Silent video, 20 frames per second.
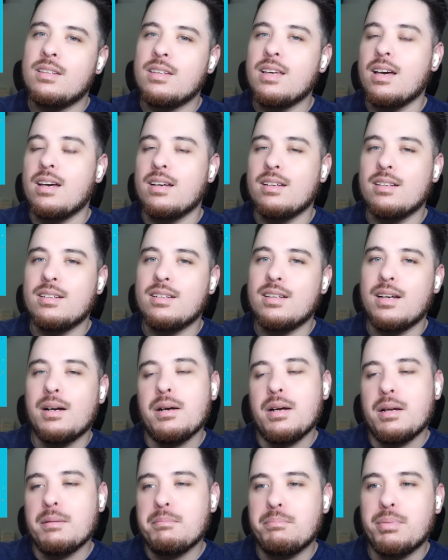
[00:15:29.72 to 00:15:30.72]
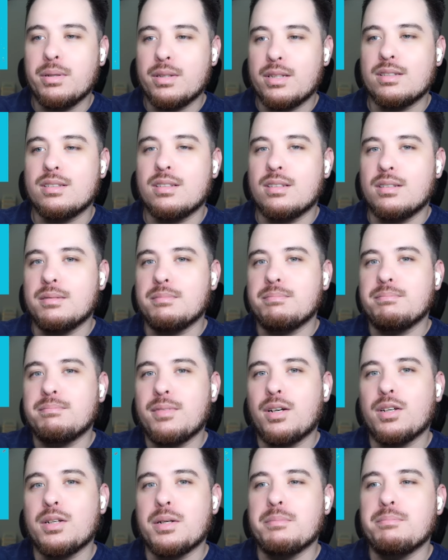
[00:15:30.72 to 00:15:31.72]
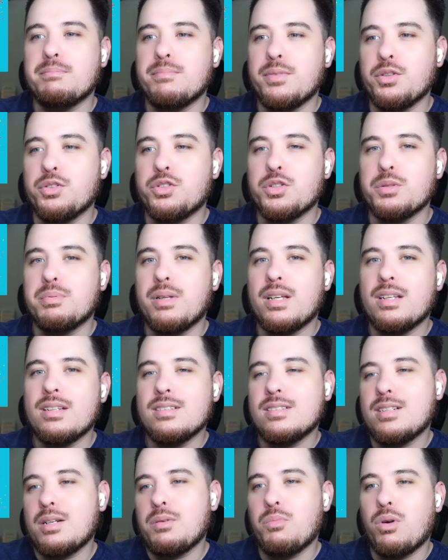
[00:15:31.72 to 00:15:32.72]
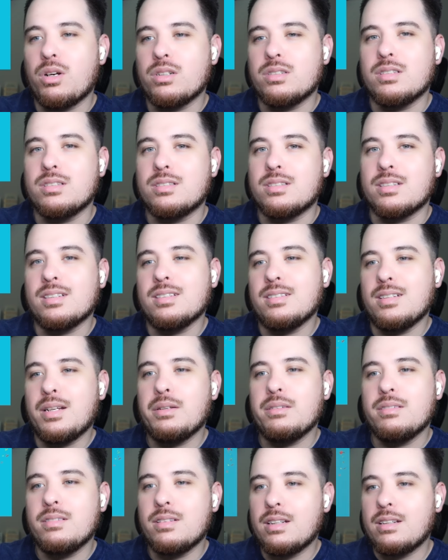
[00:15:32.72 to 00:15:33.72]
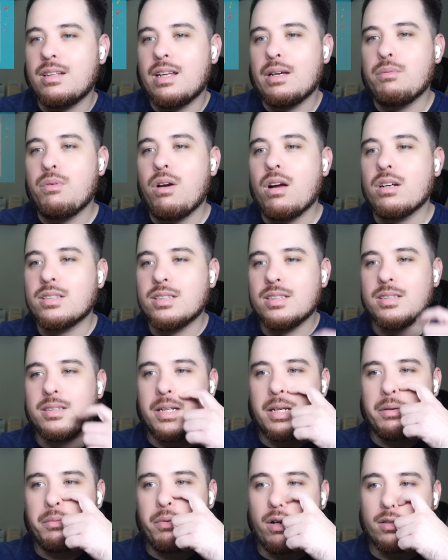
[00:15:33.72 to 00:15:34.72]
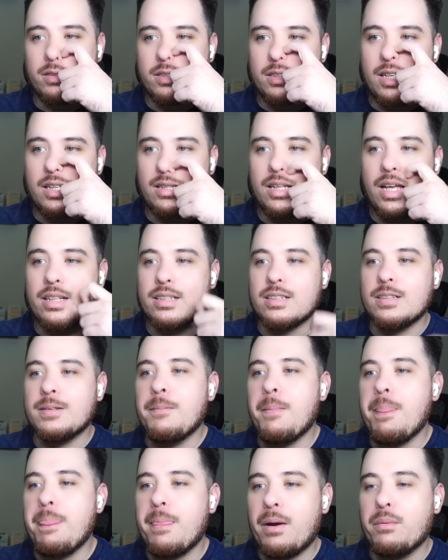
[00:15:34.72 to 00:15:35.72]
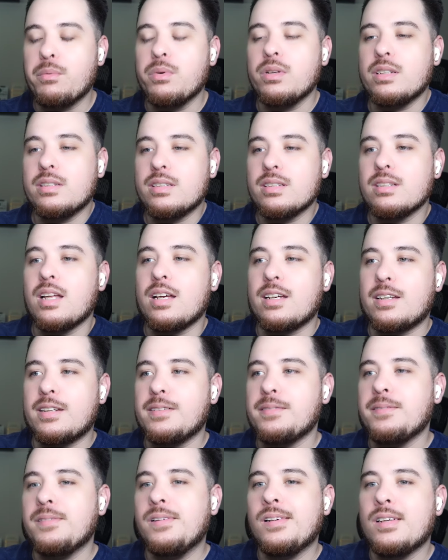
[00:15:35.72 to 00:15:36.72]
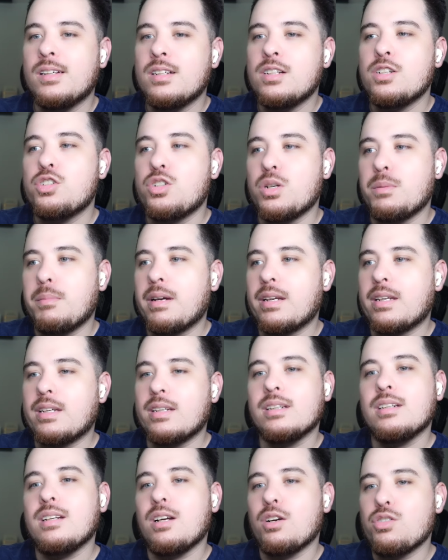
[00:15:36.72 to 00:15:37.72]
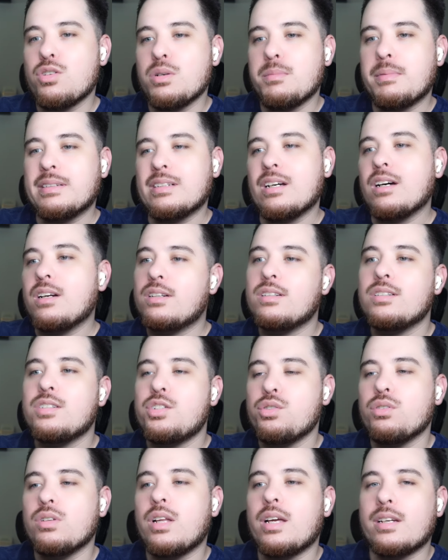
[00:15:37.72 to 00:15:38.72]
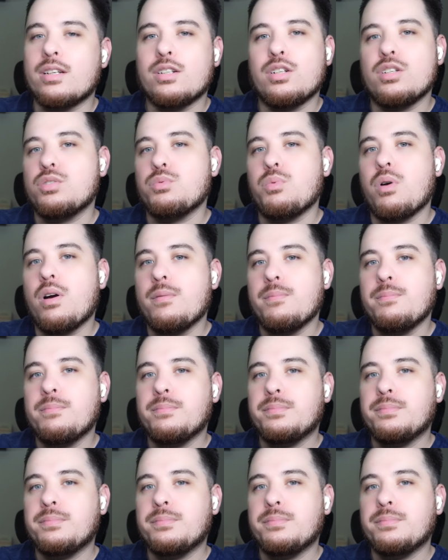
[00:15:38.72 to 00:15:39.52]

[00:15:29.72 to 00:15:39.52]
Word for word: yeah, I'd put this on a on a YouTube playlist. I'd watch this again. They they rocked it. They rocked it. I liked it. I really did like it. Show my kid. I'll show my daughter. She'll like it as well.